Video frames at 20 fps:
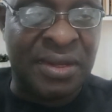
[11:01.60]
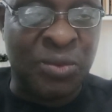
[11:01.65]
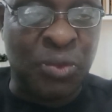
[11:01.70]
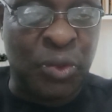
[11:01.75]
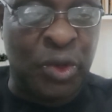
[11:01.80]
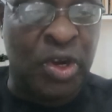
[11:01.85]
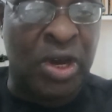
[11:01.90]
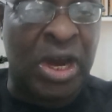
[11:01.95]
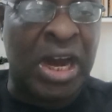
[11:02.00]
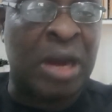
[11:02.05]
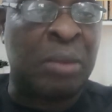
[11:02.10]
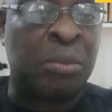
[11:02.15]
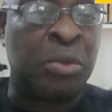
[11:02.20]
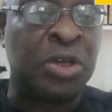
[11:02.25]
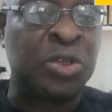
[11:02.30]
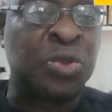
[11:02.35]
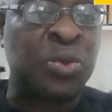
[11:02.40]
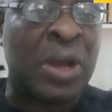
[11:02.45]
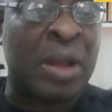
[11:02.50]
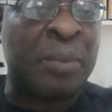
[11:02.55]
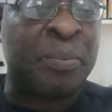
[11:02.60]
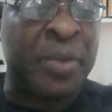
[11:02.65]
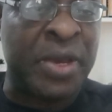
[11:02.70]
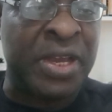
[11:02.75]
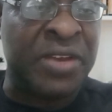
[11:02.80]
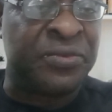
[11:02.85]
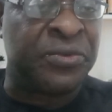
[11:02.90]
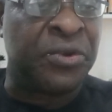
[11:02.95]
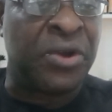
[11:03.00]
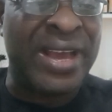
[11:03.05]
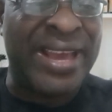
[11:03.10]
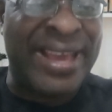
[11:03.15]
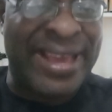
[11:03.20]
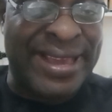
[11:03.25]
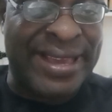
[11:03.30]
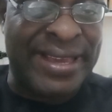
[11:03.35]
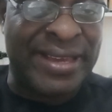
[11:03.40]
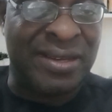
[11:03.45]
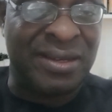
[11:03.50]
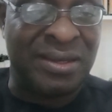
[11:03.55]
We know how much we are paying for
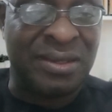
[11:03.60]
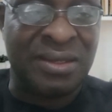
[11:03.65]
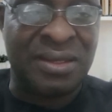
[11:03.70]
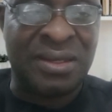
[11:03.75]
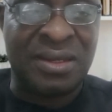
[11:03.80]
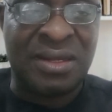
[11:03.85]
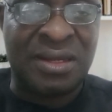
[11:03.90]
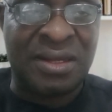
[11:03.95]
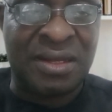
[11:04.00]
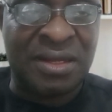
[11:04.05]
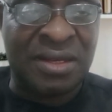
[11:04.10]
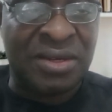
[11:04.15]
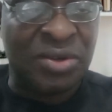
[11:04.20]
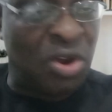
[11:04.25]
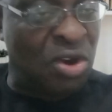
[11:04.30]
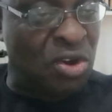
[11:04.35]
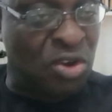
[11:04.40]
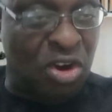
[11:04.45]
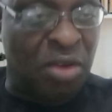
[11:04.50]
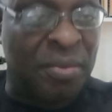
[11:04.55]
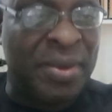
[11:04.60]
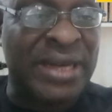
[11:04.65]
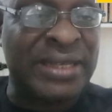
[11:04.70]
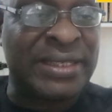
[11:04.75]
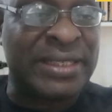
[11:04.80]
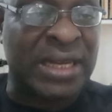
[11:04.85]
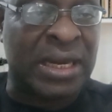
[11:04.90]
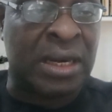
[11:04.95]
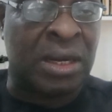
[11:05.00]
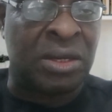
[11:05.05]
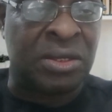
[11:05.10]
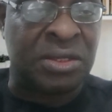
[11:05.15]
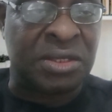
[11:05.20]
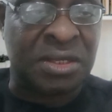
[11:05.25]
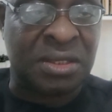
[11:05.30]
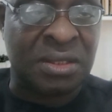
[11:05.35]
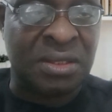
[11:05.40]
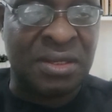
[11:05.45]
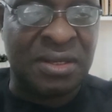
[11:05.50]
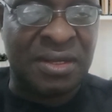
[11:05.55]
egg. Don't come and tell
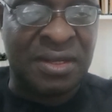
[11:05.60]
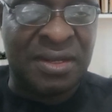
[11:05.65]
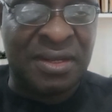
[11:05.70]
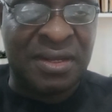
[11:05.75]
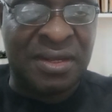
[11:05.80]
us